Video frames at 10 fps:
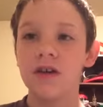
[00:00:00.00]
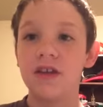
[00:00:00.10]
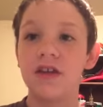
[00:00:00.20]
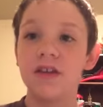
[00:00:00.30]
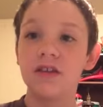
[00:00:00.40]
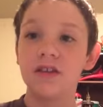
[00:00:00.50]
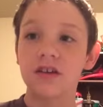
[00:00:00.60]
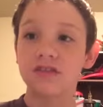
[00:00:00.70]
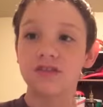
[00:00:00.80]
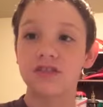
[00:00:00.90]
And
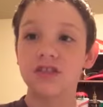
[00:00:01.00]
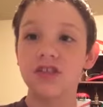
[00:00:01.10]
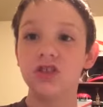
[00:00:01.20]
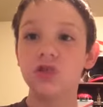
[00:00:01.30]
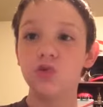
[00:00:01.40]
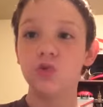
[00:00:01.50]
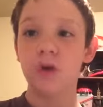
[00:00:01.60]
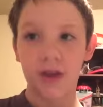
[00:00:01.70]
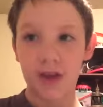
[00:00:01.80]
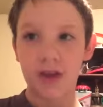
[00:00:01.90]
I'll see you
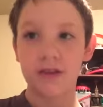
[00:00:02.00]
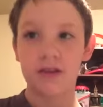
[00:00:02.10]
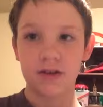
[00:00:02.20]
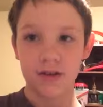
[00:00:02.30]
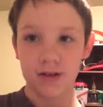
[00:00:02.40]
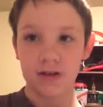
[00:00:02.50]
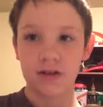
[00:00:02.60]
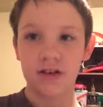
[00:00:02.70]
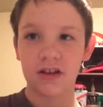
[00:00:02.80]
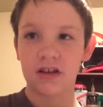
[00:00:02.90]
in the
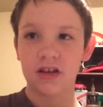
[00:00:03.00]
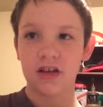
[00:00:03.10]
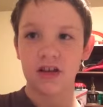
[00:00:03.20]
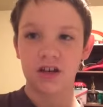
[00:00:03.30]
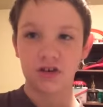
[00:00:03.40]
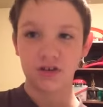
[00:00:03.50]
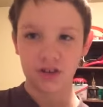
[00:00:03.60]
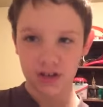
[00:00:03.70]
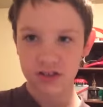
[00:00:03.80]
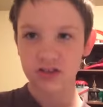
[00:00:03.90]
in our
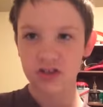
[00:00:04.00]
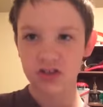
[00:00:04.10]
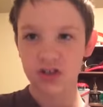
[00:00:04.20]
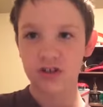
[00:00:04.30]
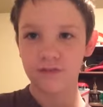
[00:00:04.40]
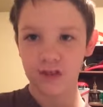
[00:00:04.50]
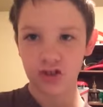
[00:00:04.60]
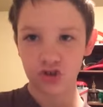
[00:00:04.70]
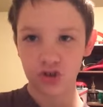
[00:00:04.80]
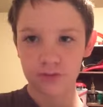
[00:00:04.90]
next ninja
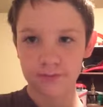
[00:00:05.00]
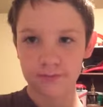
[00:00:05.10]
adventure.